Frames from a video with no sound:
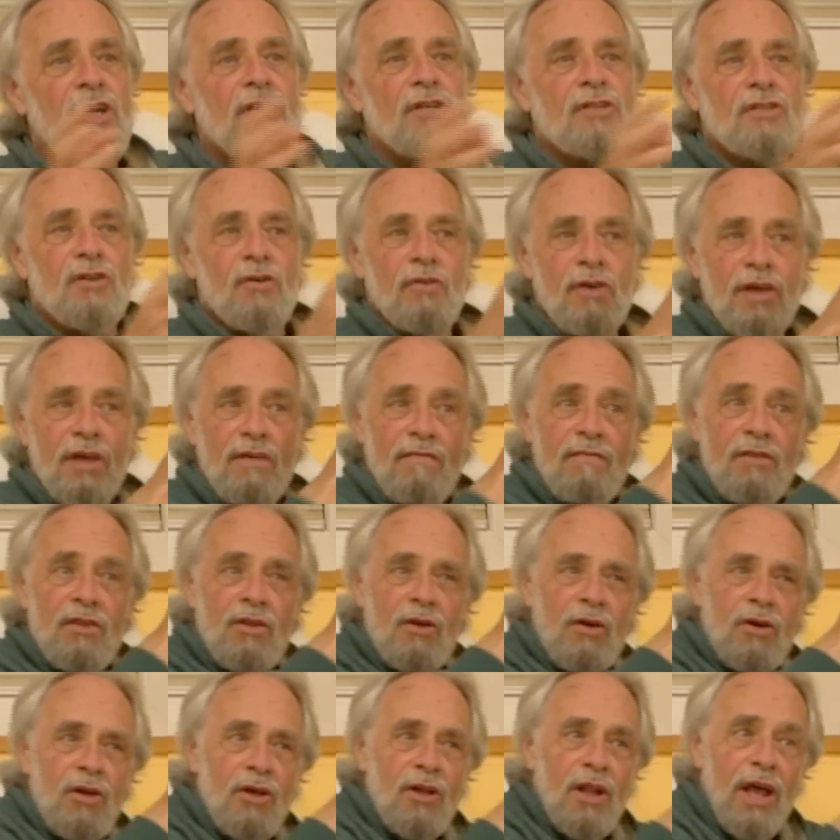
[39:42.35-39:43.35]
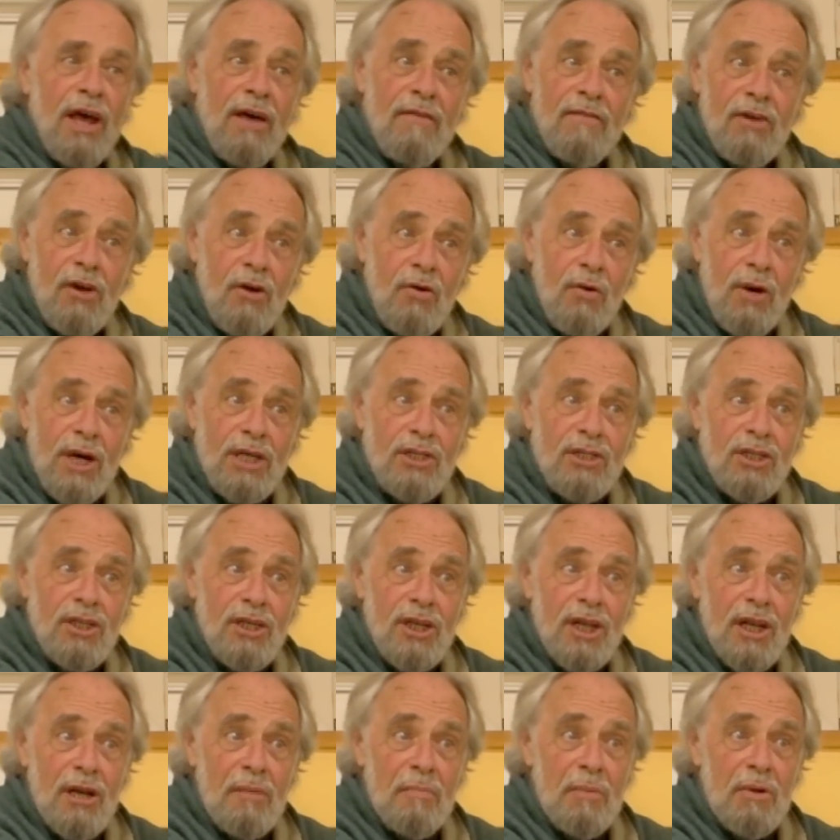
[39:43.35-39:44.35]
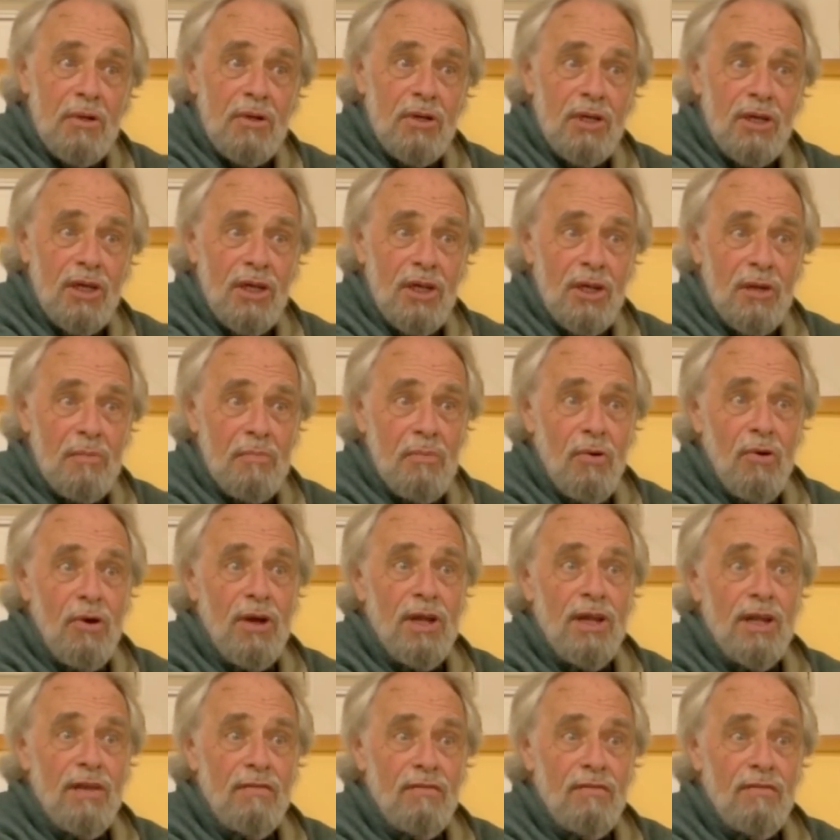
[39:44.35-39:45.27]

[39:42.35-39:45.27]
So even though you'll have a question at a particular point,